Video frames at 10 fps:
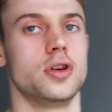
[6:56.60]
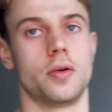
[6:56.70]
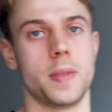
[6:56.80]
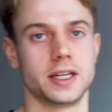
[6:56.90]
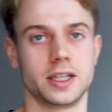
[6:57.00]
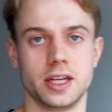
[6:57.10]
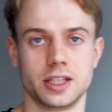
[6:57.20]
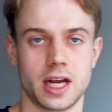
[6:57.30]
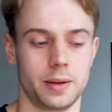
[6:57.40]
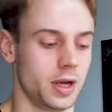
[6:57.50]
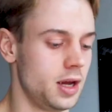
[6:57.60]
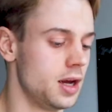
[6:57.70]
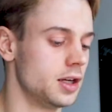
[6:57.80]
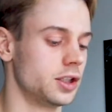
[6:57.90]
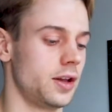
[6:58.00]
your best shape.
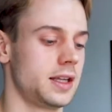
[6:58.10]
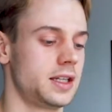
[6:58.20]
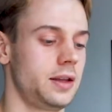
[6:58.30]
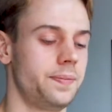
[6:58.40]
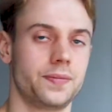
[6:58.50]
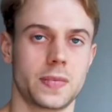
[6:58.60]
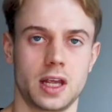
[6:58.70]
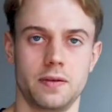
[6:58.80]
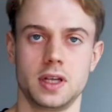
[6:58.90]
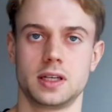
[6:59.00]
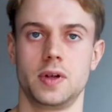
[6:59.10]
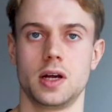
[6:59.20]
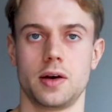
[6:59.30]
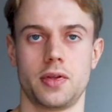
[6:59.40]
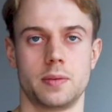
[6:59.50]
So that's it. Give this
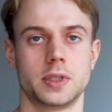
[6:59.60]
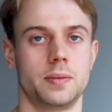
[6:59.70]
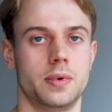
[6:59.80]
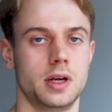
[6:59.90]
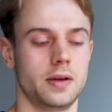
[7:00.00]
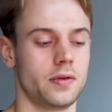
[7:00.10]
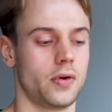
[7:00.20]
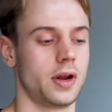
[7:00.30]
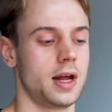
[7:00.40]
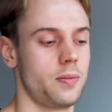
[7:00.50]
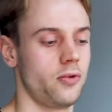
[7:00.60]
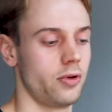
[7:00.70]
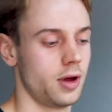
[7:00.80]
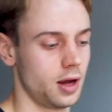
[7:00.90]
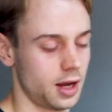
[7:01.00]
video a thumbs up if you want
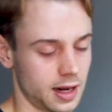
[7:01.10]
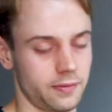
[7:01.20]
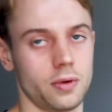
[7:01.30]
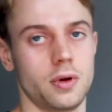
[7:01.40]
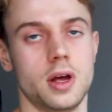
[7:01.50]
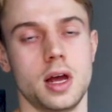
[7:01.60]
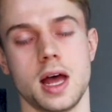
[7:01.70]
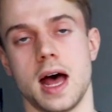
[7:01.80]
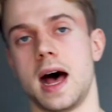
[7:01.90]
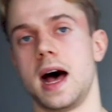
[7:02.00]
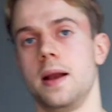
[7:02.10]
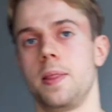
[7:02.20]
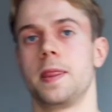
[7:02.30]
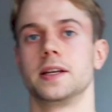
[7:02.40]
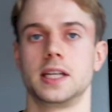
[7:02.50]
helpful,
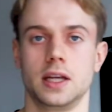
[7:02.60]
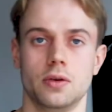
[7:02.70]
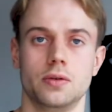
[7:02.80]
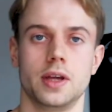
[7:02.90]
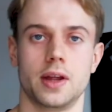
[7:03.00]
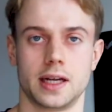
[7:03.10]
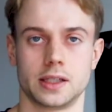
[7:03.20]
and see you in the